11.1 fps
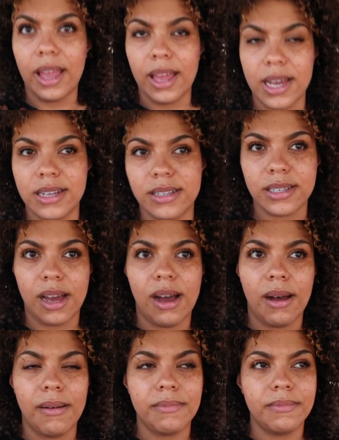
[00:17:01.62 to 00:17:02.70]
And
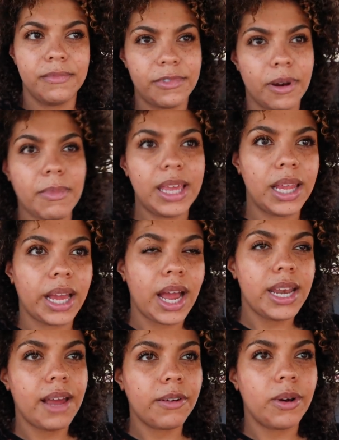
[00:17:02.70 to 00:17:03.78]
um, for me, like I
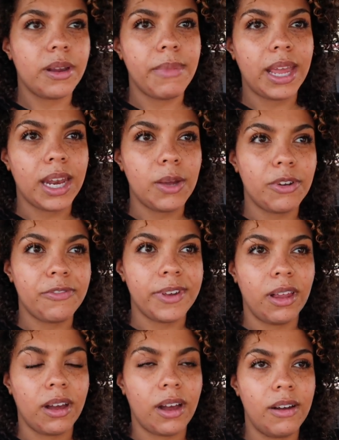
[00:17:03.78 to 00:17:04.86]
never want to make anyone
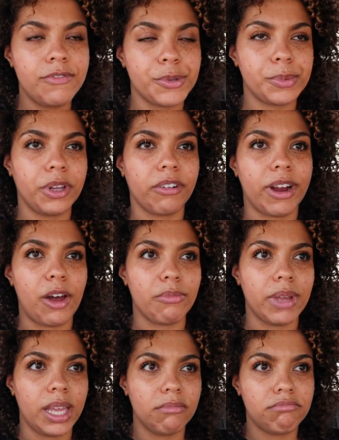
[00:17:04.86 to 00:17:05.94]
feel uncomfortable around
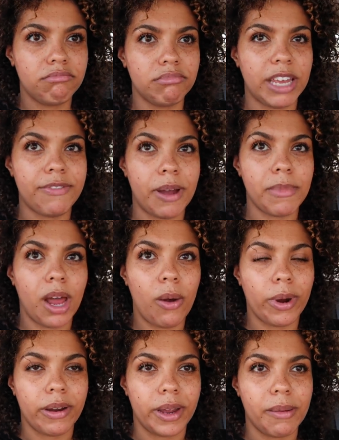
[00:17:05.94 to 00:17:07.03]
me if I'm not
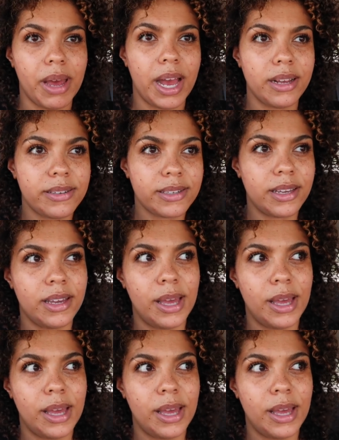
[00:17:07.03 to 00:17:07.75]
wearing a mask.